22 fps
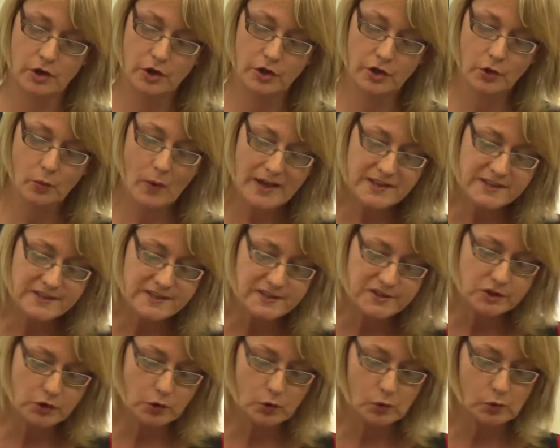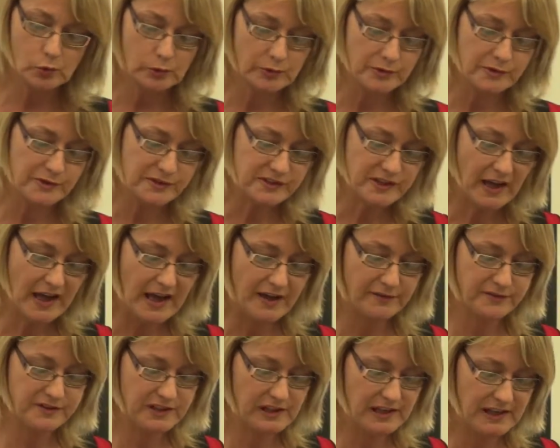The way schools
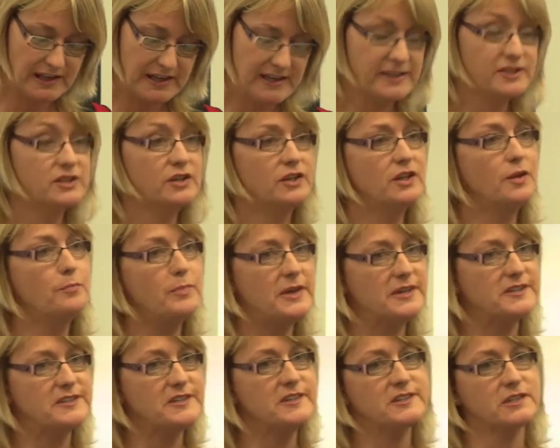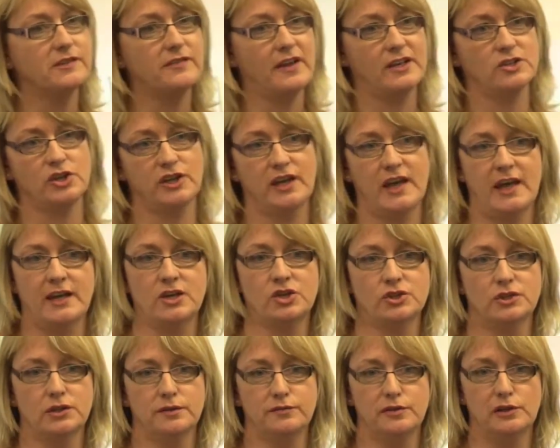have to lead, the business of
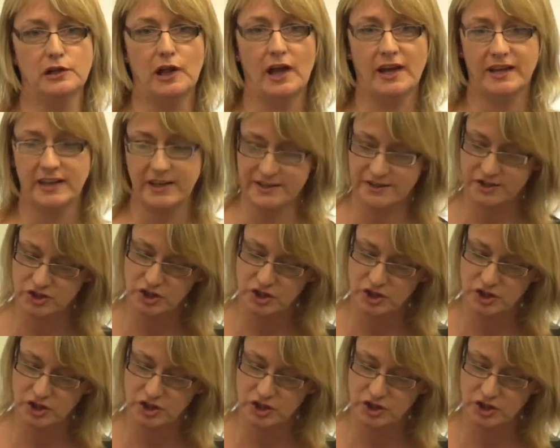education, if you like, is